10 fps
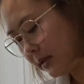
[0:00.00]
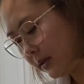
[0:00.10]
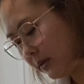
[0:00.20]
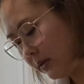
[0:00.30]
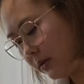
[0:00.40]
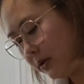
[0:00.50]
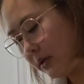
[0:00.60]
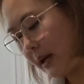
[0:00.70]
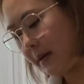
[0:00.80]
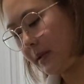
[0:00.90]
so you don't
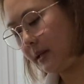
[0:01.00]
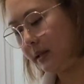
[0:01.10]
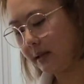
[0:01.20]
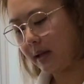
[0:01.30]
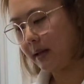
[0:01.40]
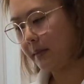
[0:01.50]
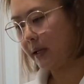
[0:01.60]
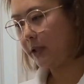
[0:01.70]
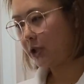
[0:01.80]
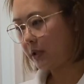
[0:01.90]
have any sign of
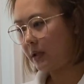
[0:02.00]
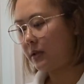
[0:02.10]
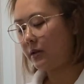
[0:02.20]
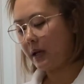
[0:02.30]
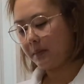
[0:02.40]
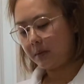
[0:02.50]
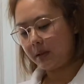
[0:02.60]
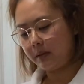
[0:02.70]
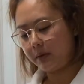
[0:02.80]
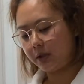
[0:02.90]
injury in your
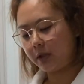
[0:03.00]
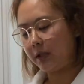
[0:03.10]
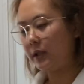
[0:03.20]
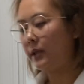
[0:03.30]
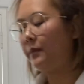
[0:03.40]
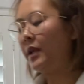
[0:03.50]
abdomen. That's good.